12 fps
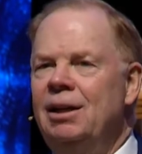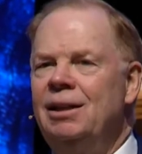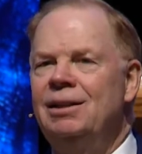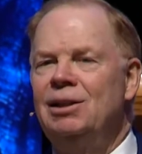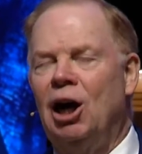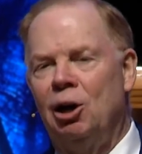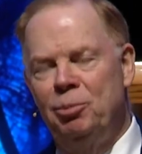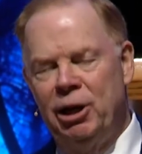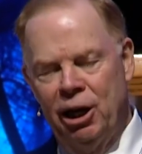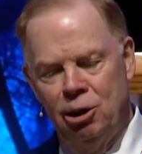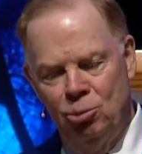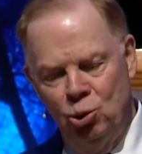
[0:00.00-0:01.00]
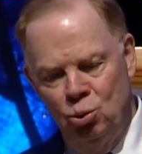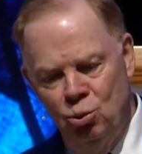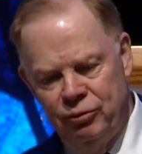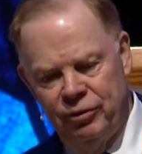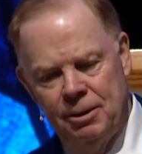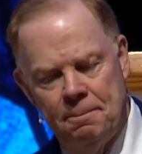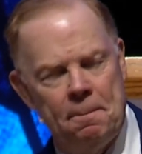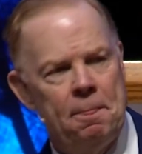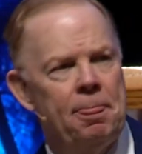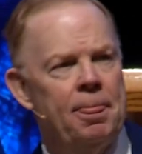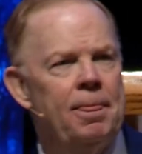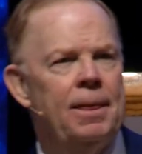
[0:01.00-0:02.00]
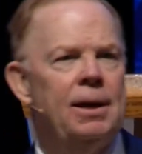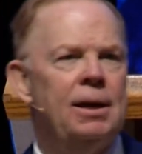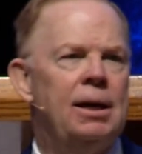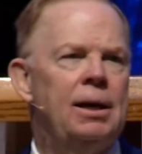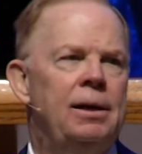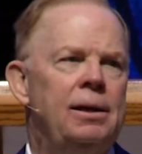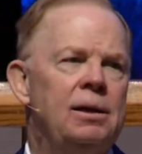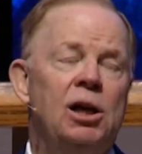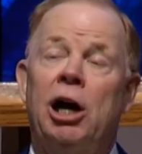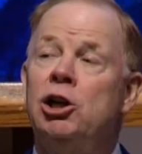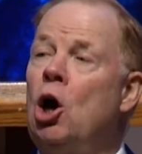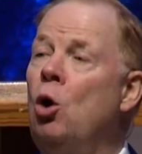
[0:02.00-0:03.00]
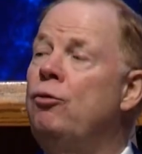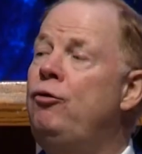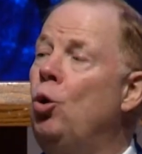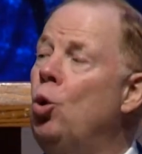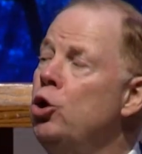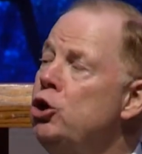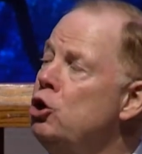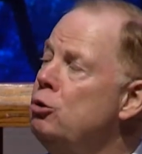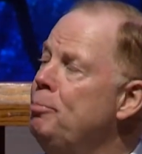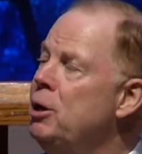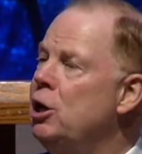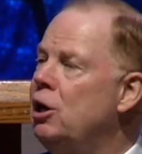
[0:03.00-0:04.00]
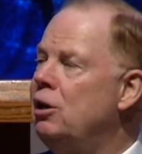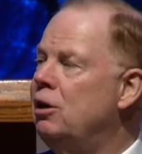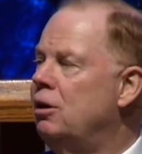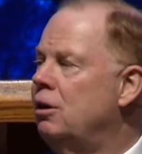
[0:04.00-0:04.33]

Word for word: And God began to move. God called four young men